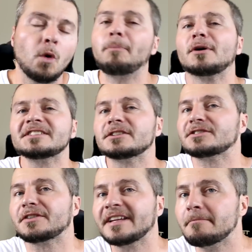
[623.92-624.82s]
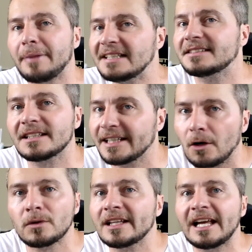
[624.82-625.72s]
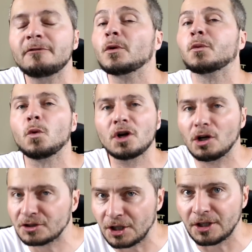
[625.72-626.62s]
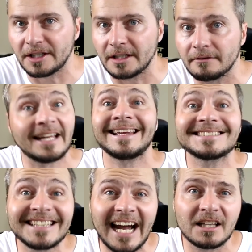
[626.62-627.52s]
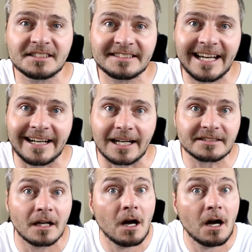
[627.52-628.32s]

well, prisoners are then basically only left with one alternative, and that's calisthenics.